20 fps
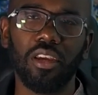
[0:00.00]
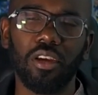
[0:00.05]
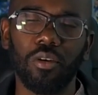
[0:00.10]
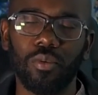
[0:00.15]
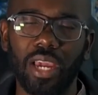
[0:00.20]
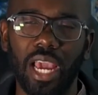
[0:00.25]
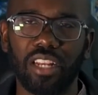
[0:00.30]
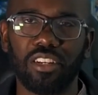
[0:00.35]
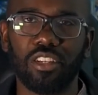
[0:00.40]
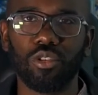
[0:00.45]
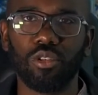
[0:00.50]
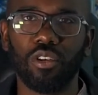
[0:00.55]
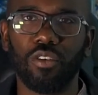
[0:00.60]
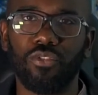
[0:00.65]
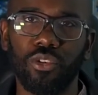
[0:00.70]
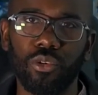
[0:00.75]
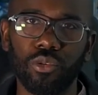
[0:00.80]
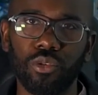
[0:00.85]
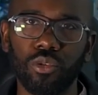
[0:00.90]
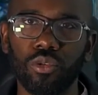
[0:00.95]
We had to do a
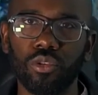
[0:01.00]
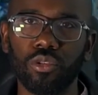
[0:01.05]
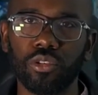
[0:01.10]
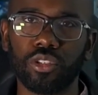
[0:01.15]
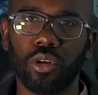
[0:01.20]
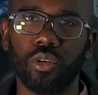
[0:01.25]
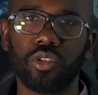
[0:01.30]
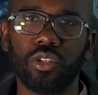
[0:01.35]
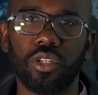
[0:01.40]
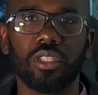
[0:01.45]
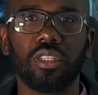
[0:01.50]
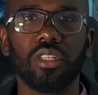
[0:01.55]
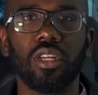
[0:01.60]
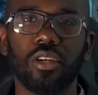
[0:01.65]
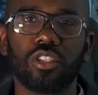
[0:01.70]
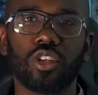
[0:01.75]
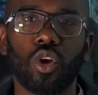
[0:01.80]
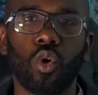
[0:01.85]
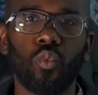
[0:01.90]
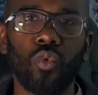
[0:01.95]
few Google searches,
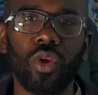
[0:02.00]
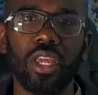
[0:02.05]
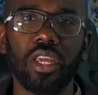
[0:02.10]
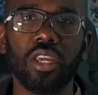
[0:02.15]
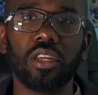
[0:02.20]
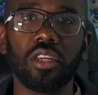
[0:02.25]
so Ring